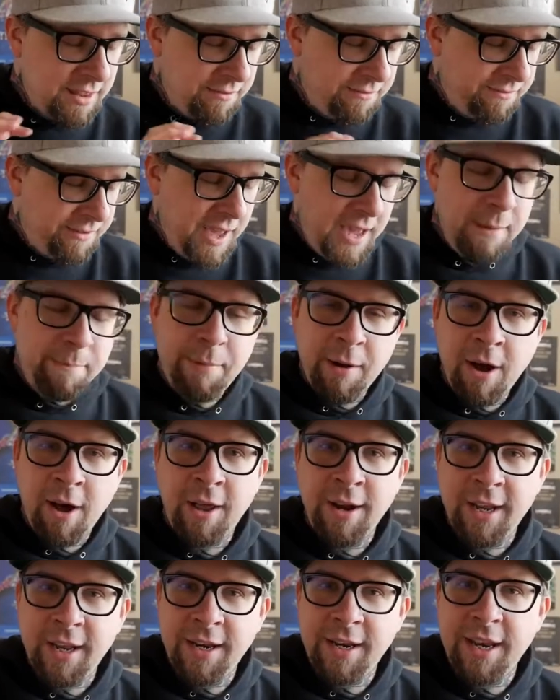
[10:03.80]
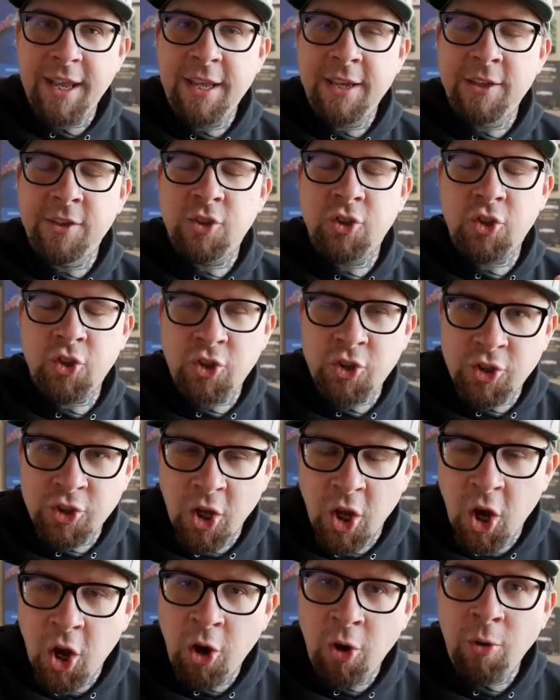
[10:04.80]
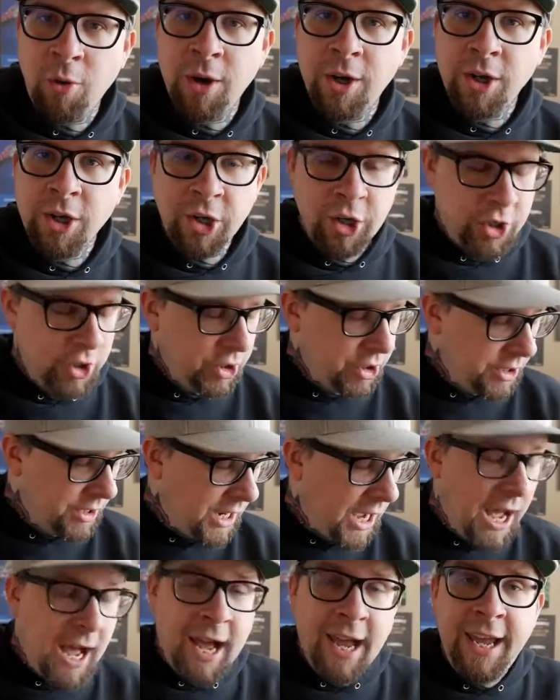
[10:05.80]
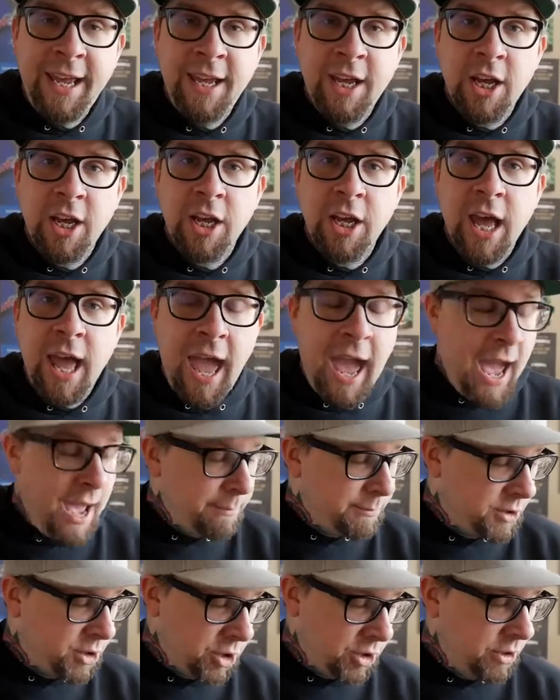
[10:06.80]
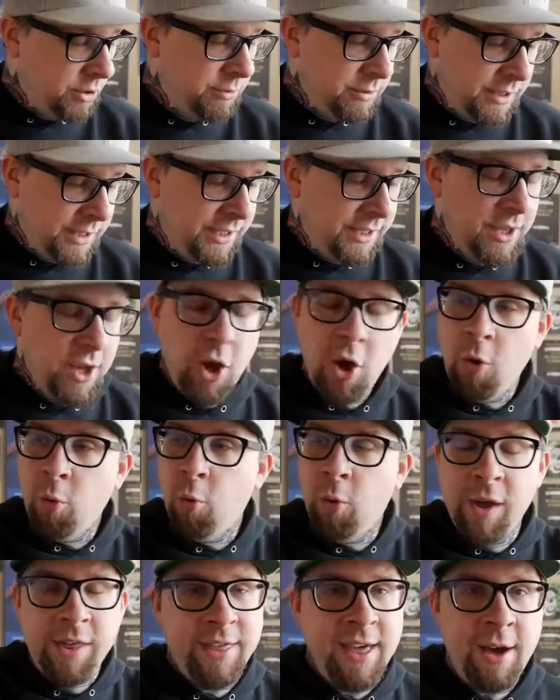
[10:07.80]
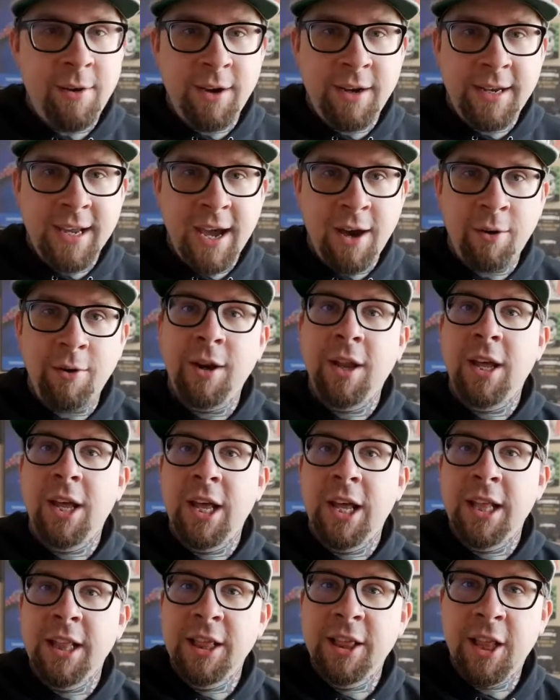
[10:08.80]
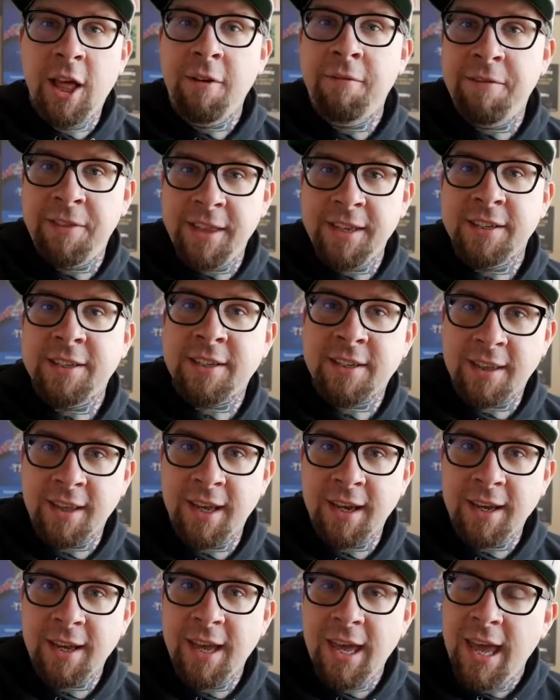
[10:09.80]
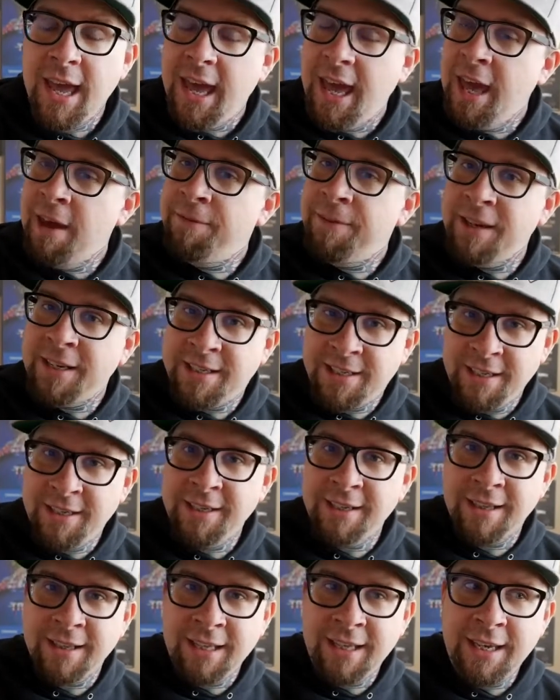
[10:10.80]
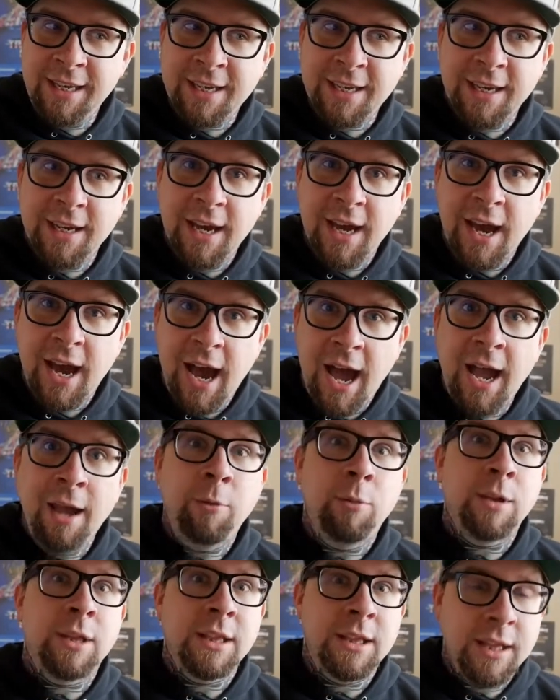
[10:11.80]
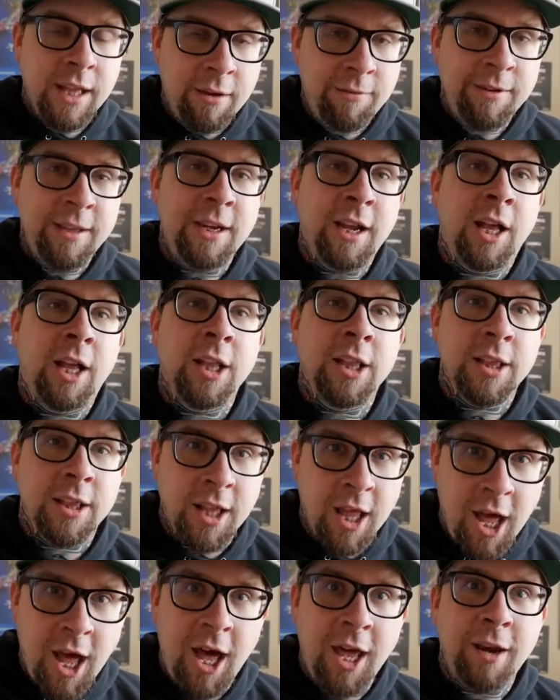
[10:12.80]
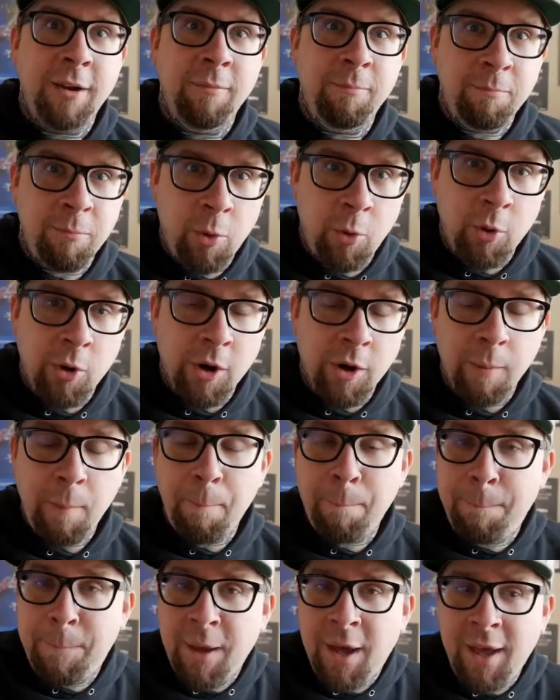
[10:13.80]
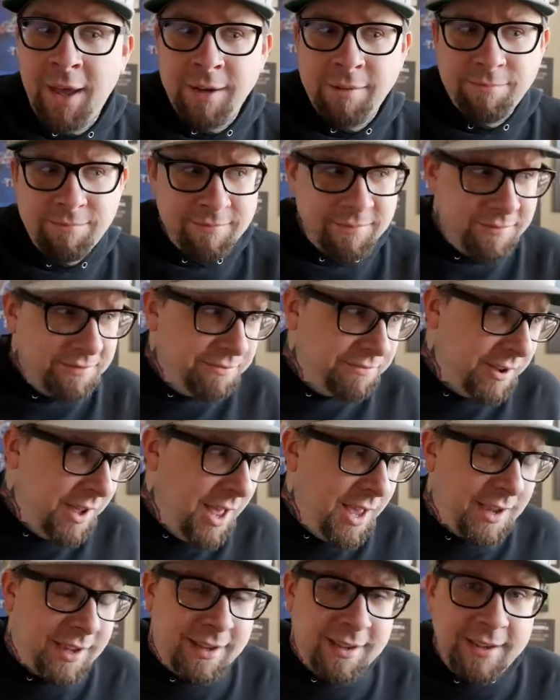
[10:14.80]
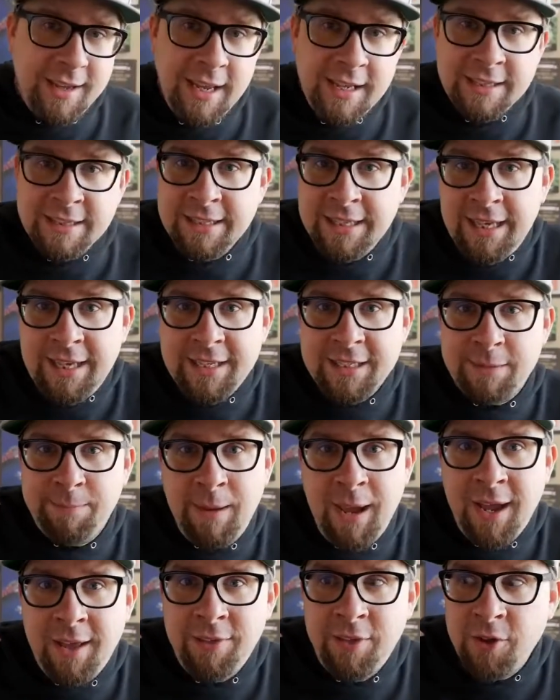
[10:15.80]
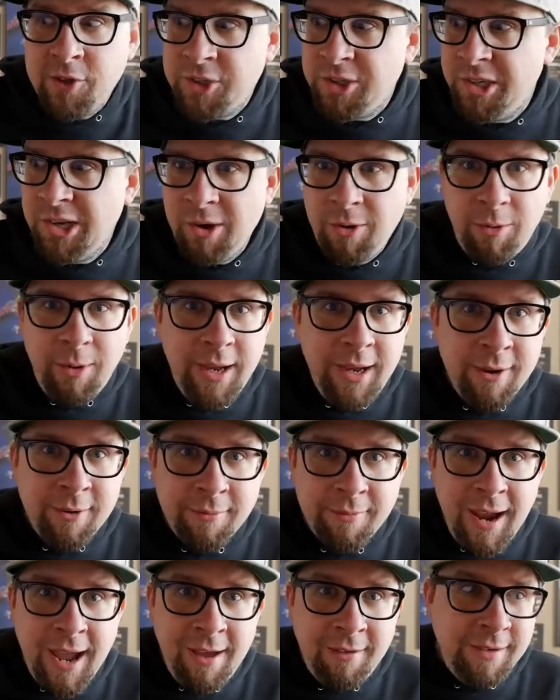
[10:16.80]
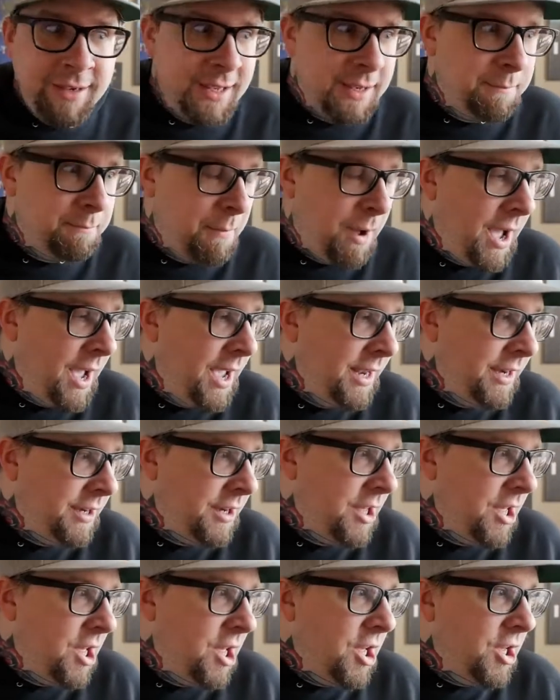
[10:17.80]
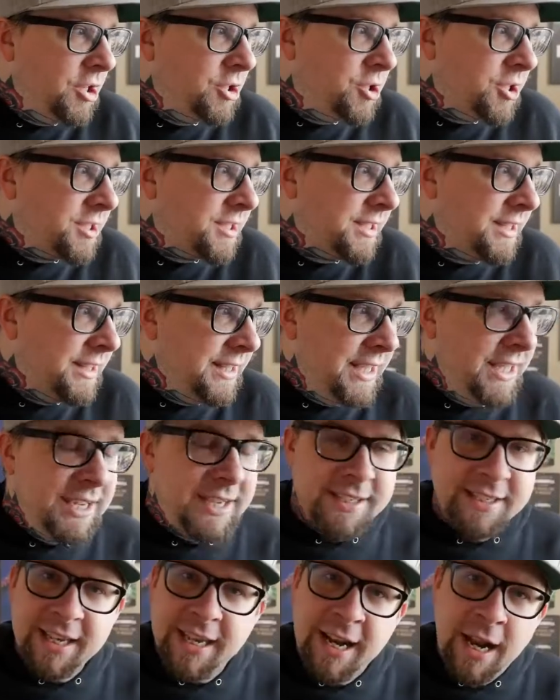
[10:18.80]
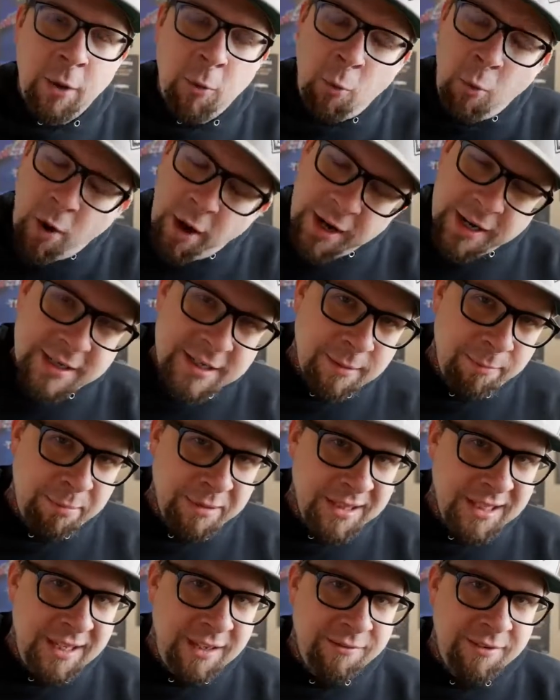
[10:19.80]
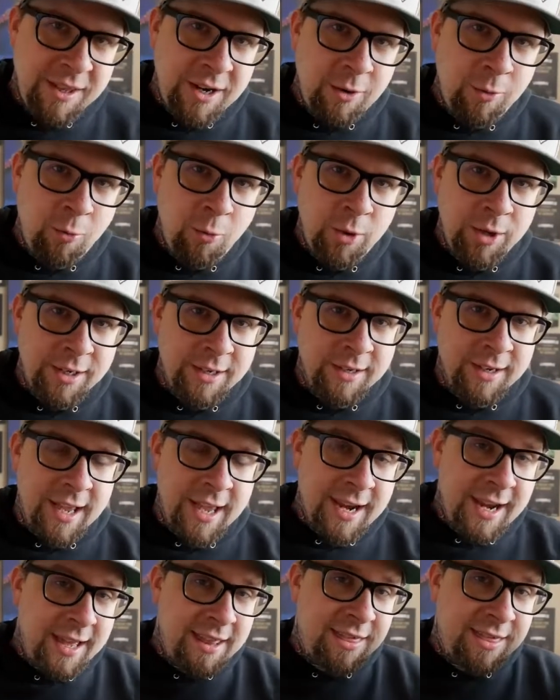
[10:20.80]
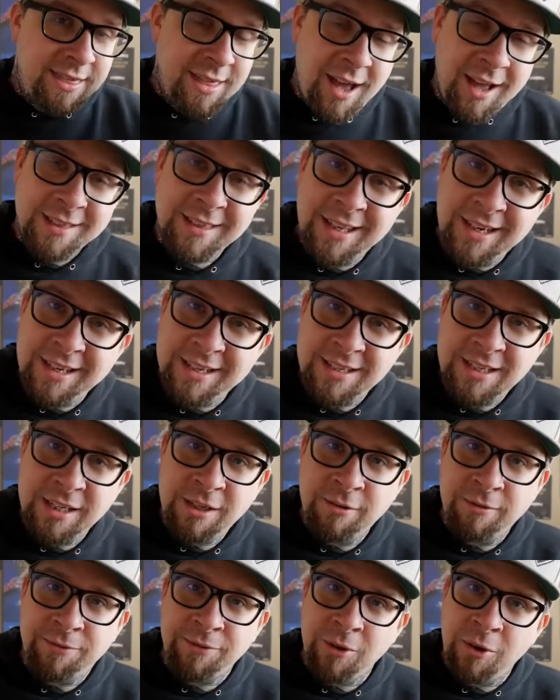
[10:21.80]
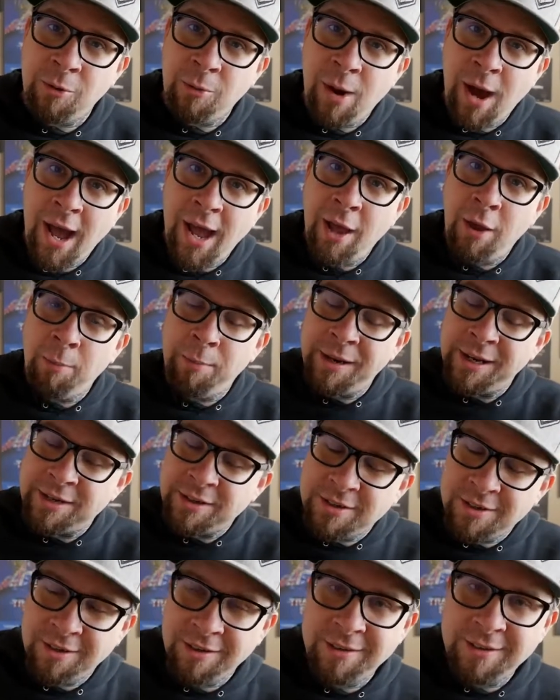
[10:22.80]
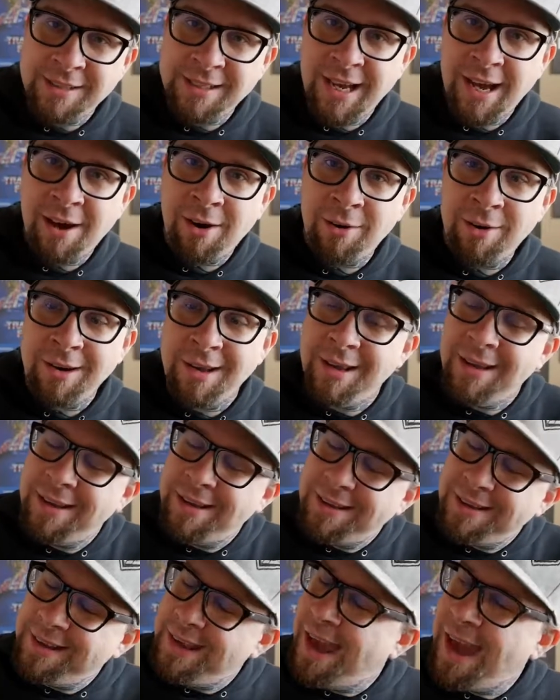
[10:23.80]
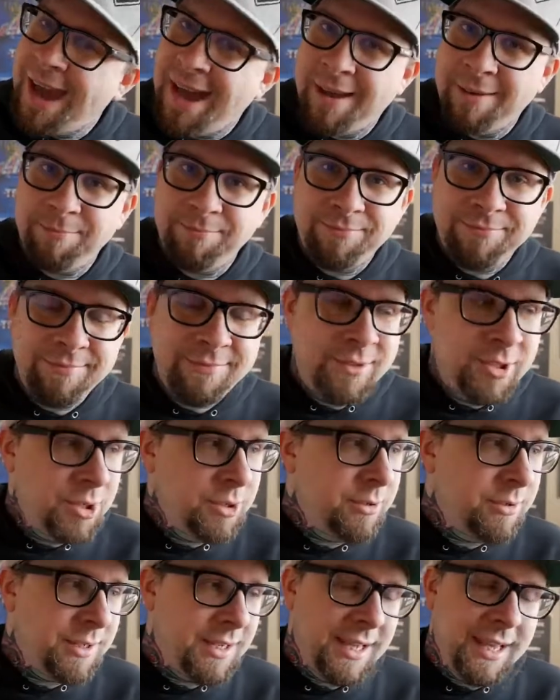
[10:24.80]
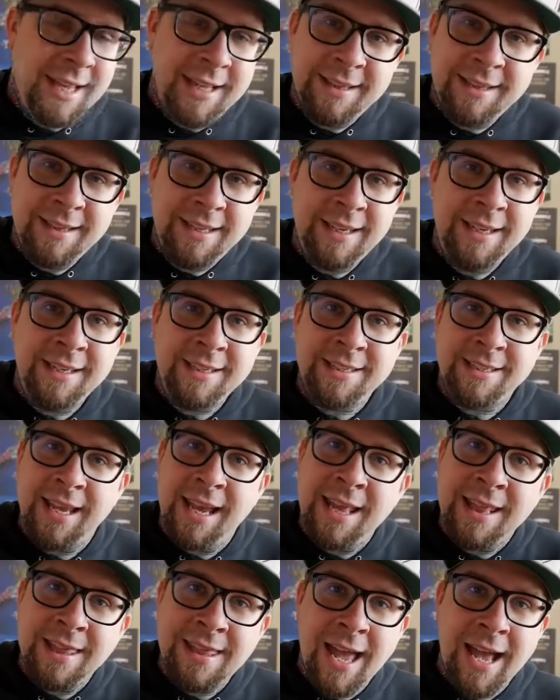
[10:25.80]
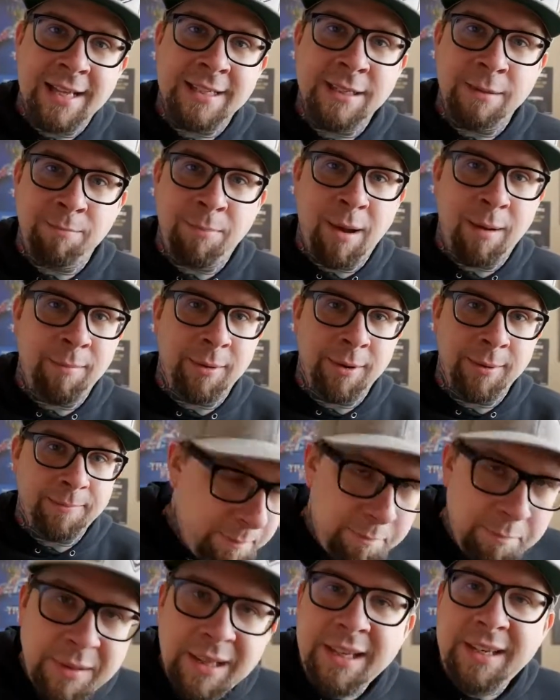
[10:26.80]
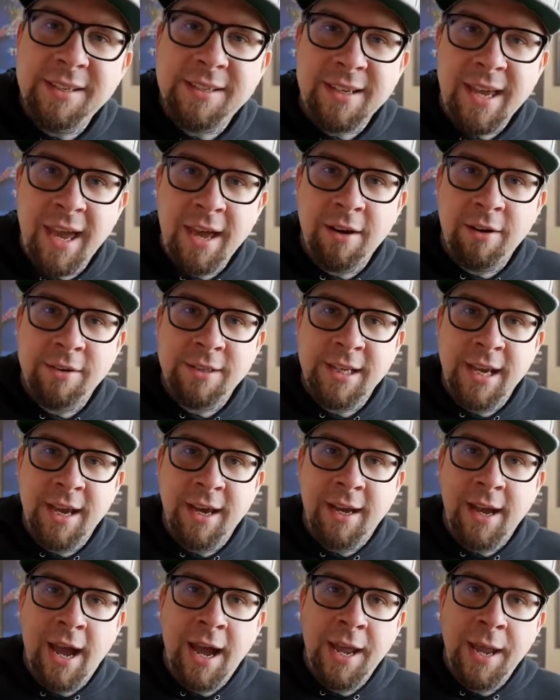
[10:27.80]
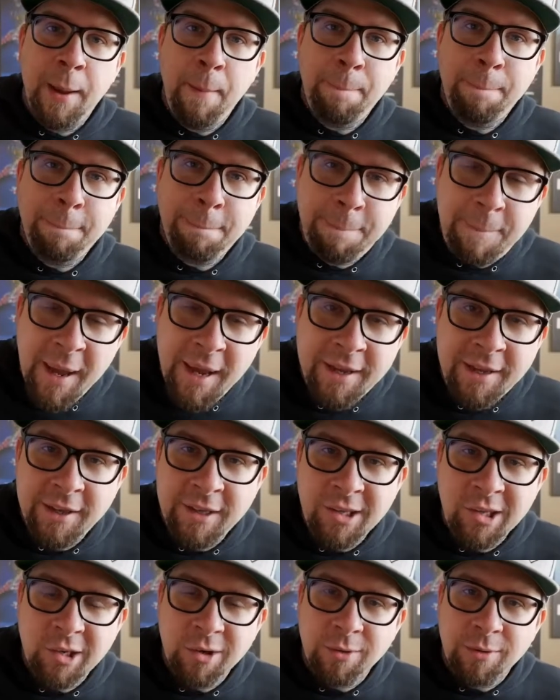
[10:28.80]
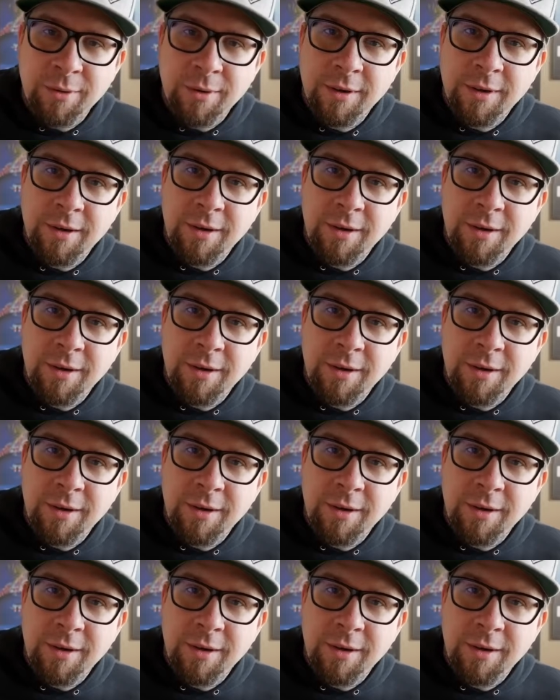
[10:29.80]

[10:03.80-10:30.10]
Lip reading: The vape on it is so good. I absolutely, without a doubt, love this thing. If it didn't leak, I would love it a lot more. But fuck, it leaks, man. There's no way around it. Mine just leaks, and I wanted to believe that it wouldn't, and I thought that it didn't for a while, but it turns out, yeah, dude, it leaks, and that's a bummer. Please, Kanger Tech, I am begging you.